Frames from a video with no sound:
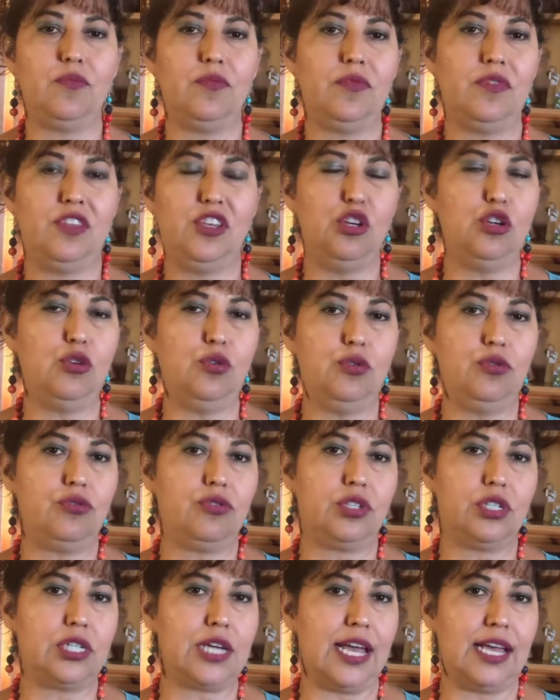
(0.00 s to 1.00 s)
you
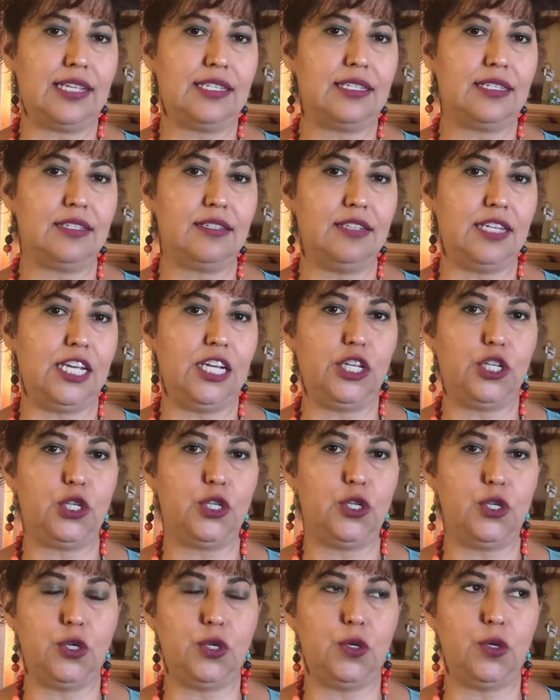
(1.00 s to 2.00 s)
just need
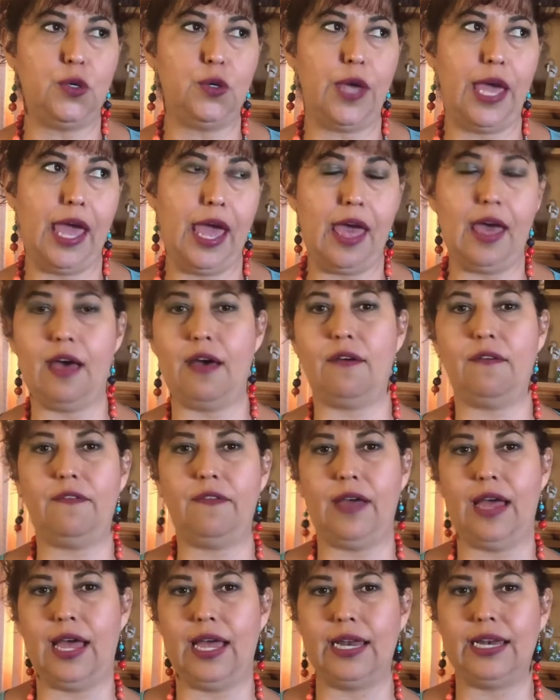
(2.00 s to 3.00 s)
to have
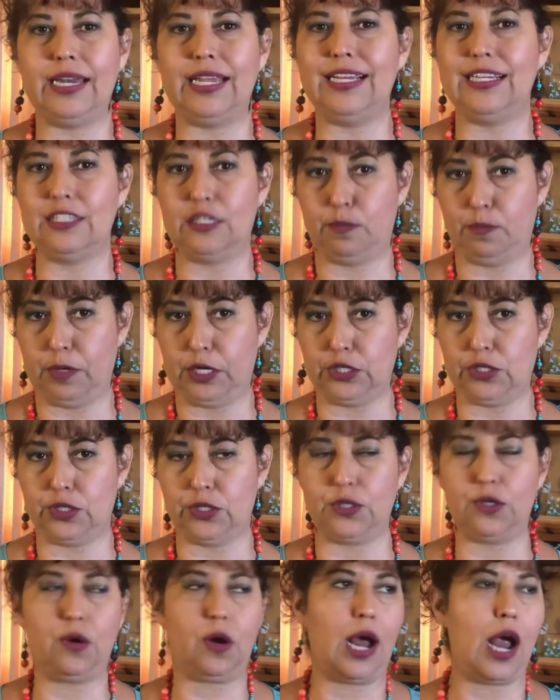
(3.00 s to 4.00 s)
an inspection.
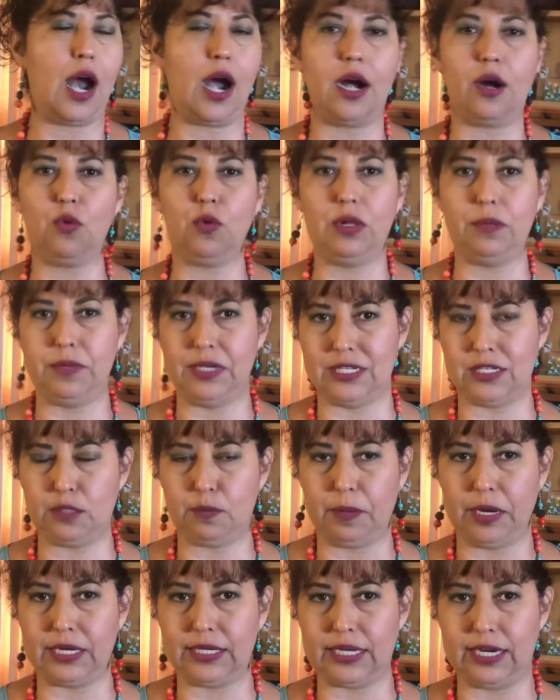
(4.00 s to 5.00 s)
Your car will be
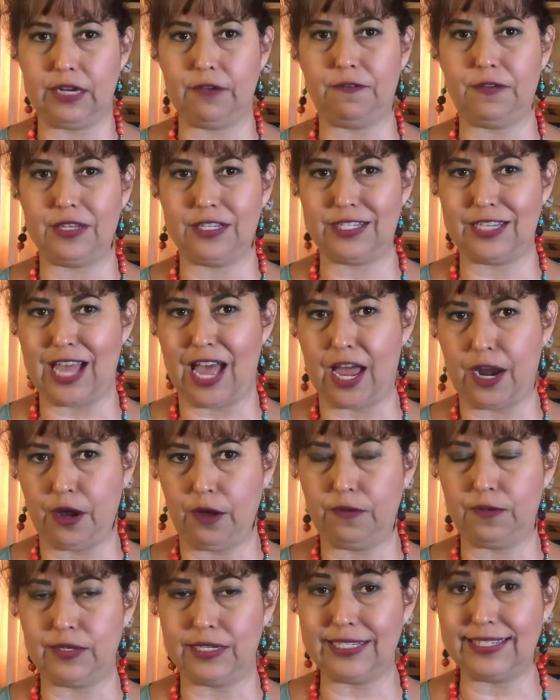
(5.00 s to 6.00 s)
inspected if it's out
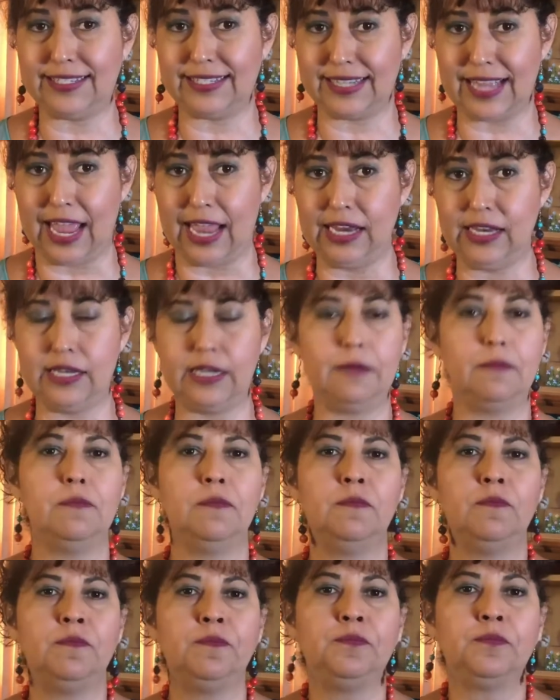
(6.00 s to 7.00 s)
of state.
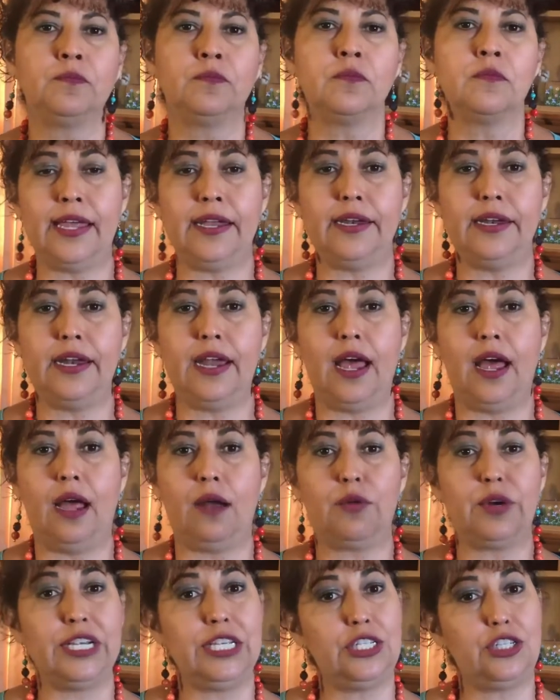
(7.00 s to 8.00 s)
And
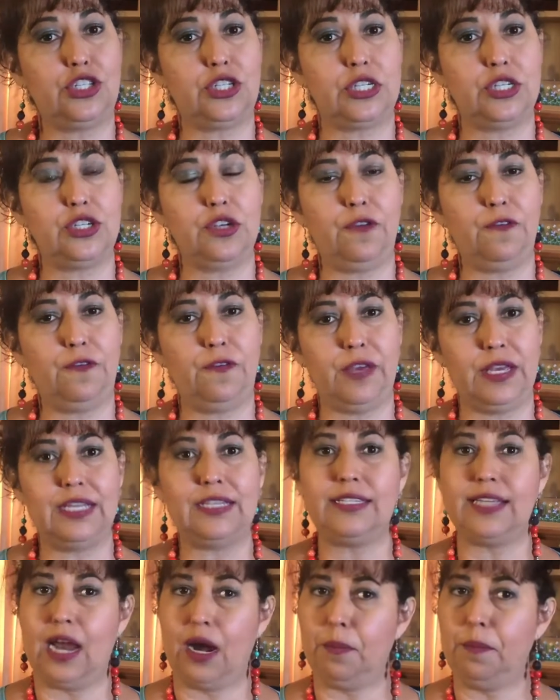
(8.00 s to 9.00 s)
registration
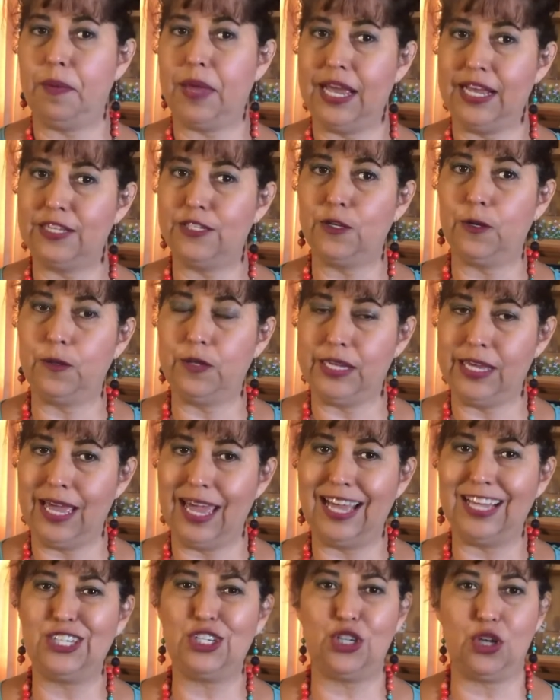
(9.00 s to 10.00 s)
fees are based on the
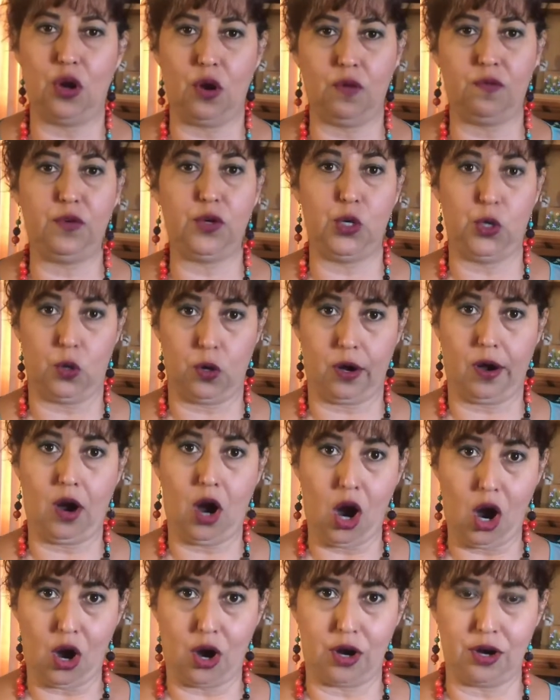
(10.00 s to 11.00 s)
age of your
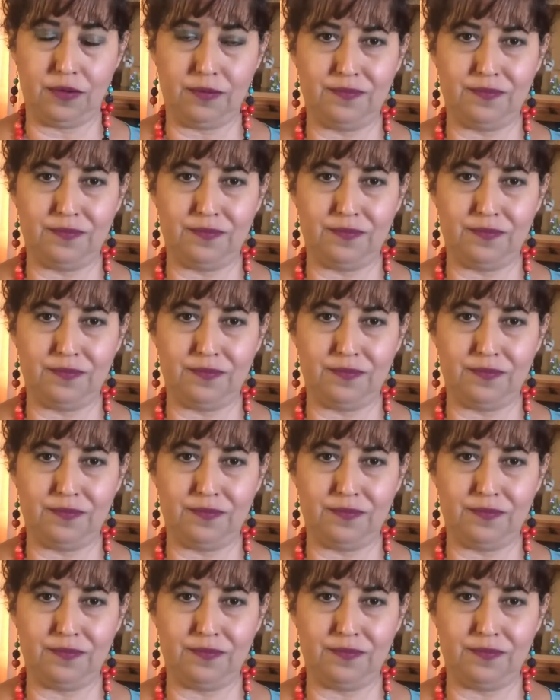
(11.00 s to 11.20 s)
car.